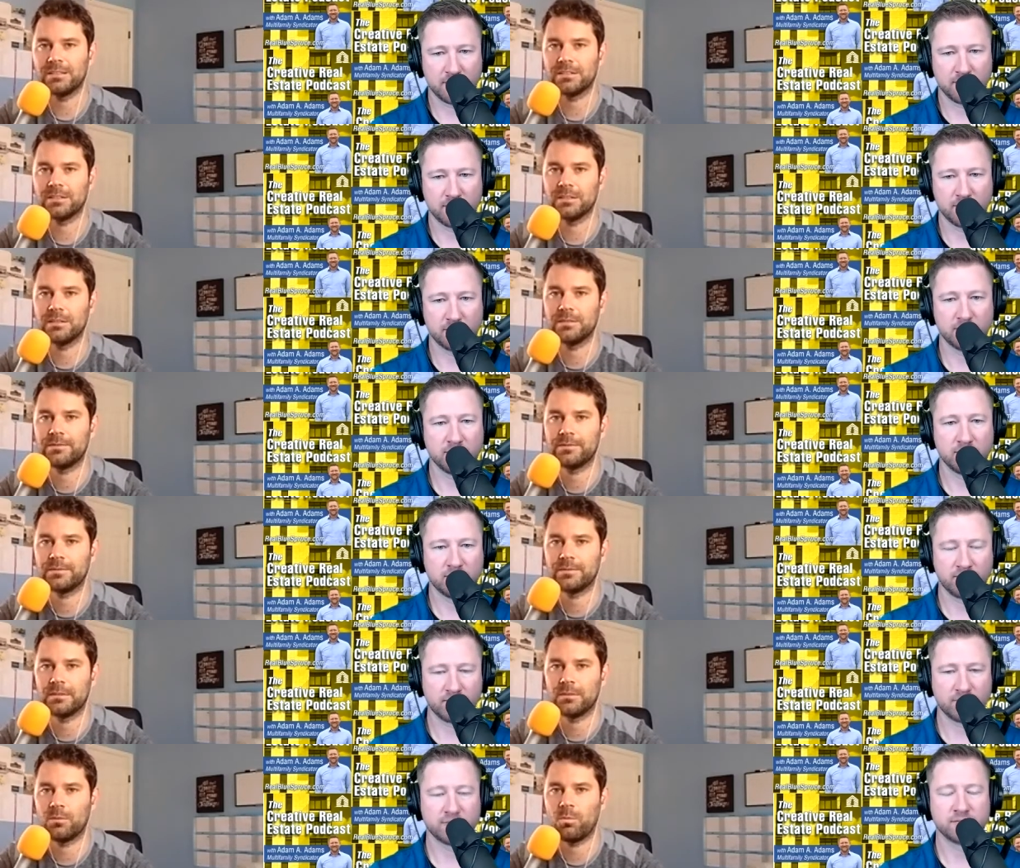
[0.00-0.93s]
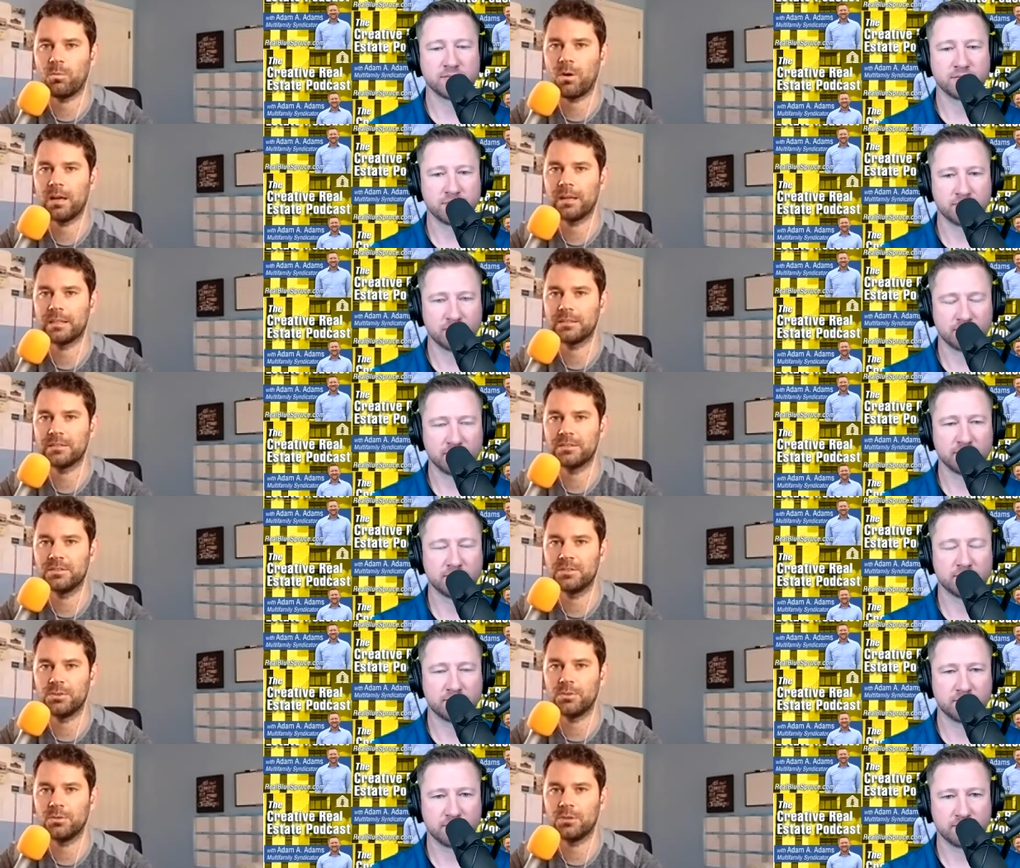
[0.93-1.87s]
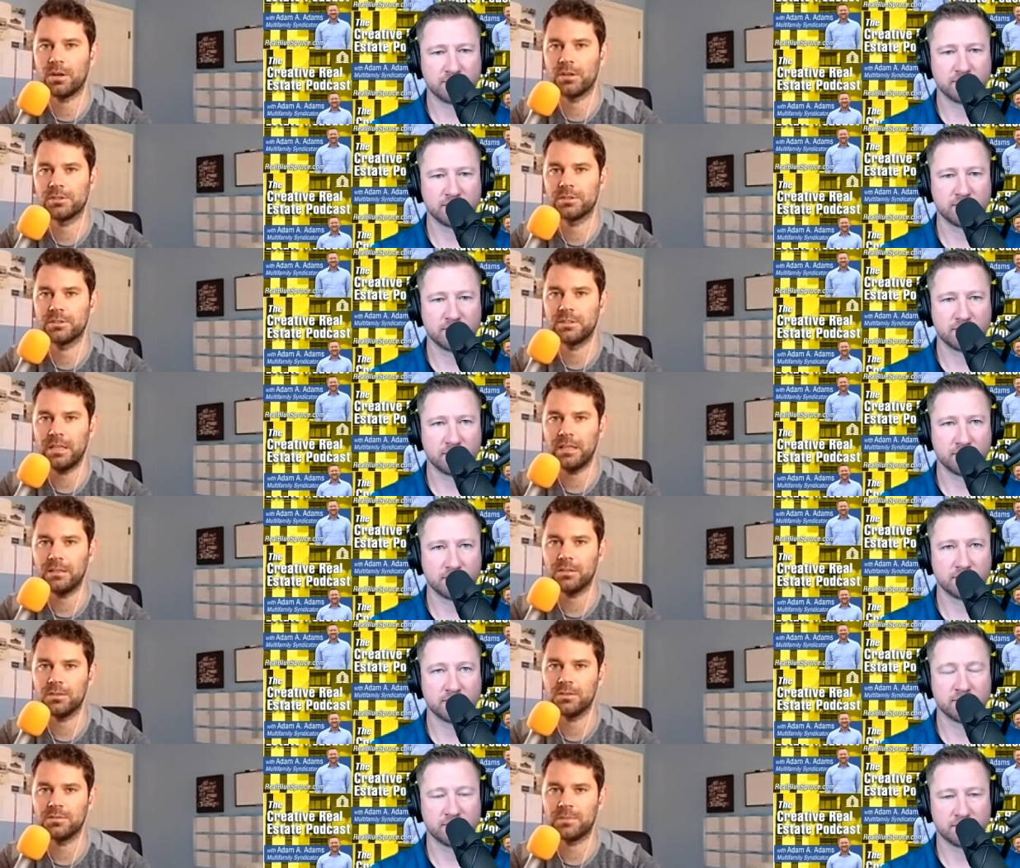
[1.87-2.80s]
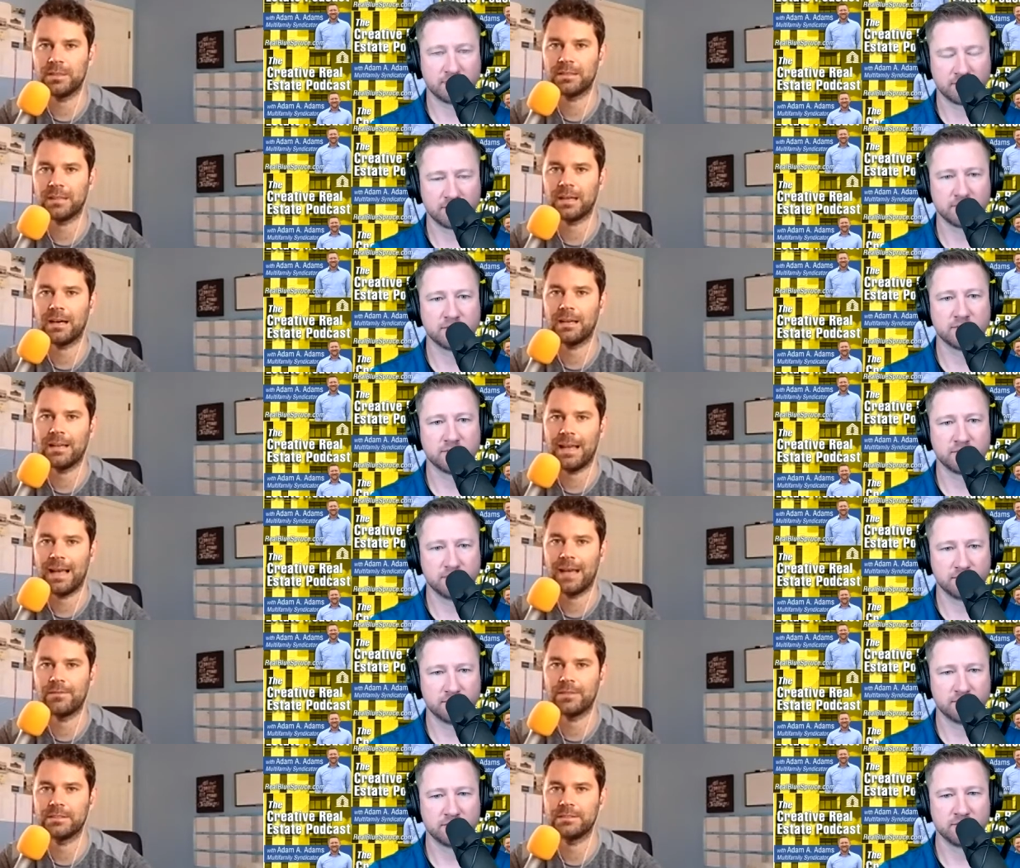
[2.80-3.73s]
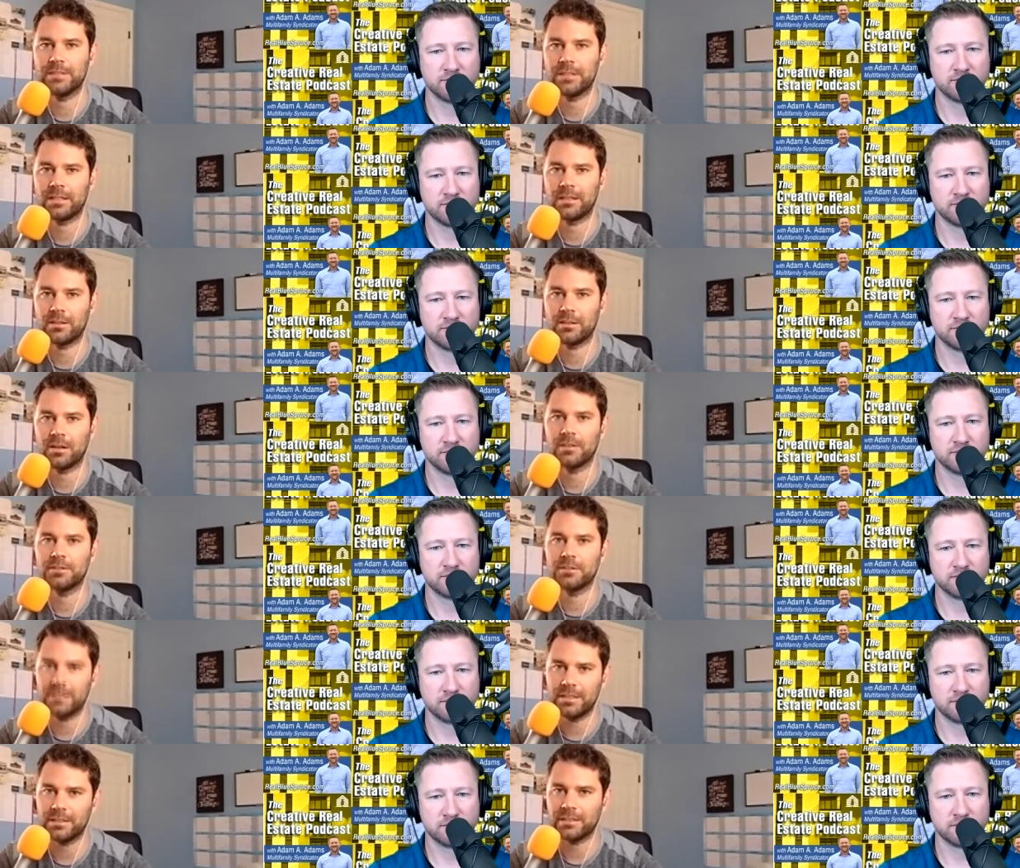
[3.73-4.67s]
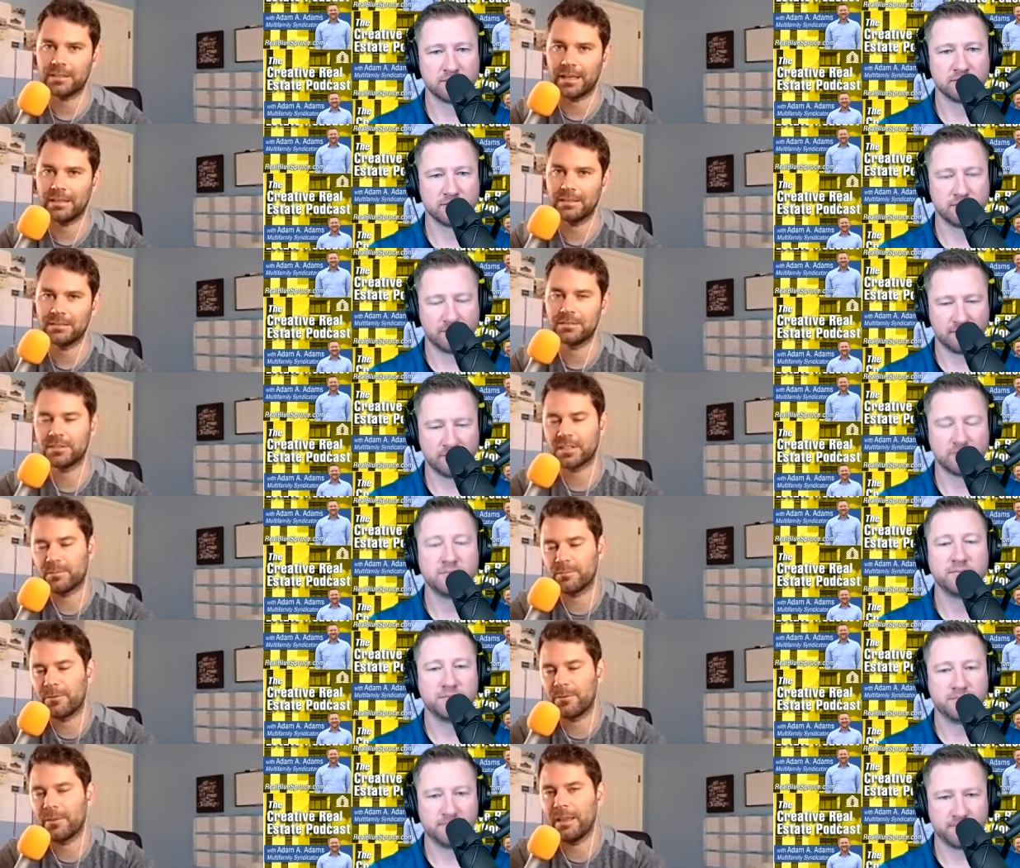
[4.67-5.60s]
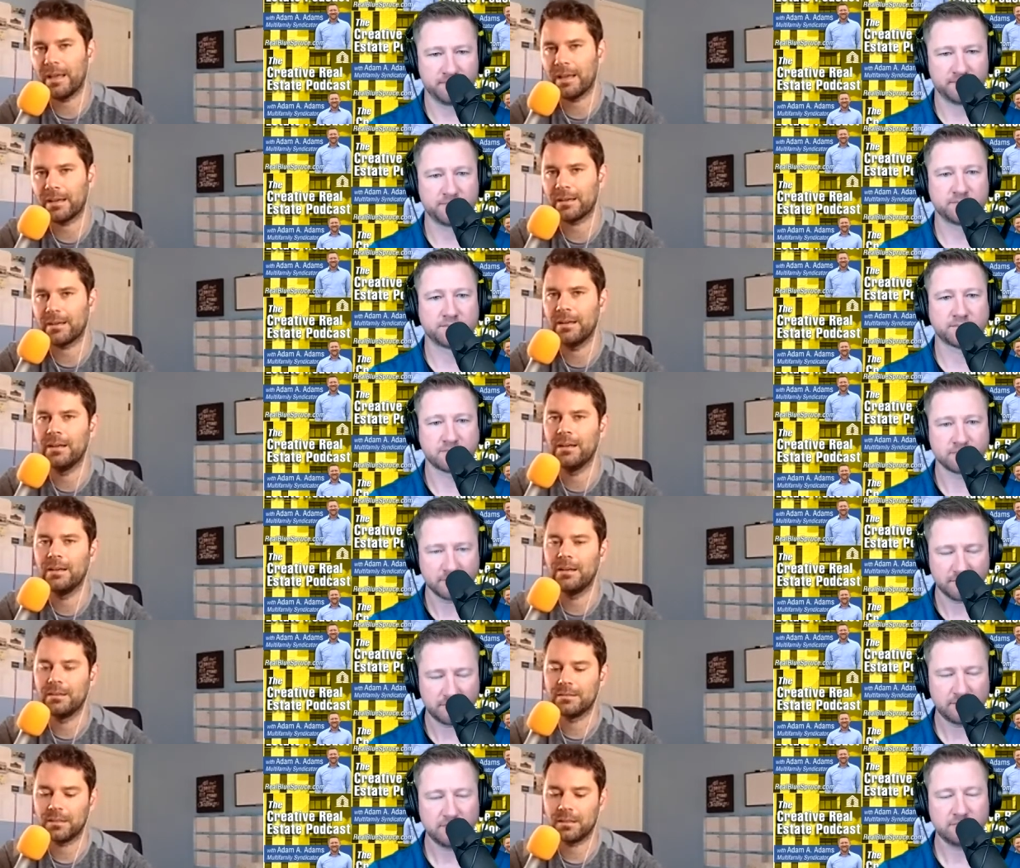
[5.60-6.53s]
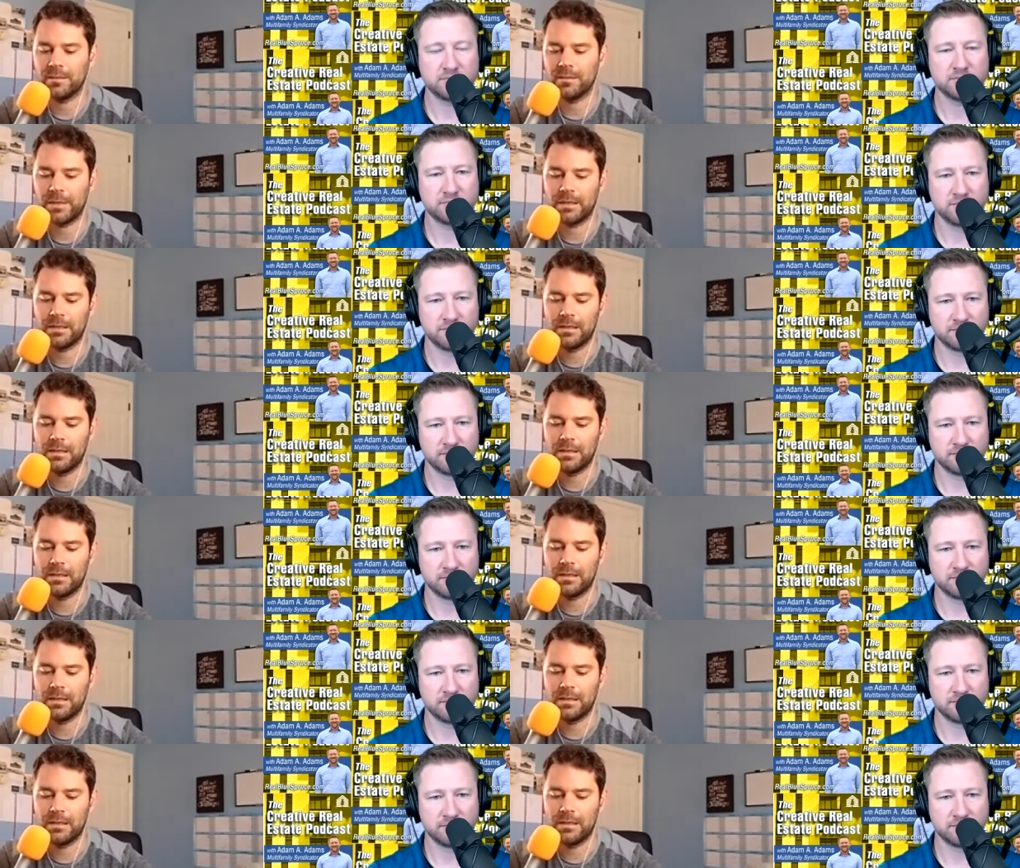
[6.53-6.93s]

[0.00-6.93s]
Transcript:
Speaker 1: of wanting to do larger deals but not having done a larger deal yet. It's chicken before the egg dilemma.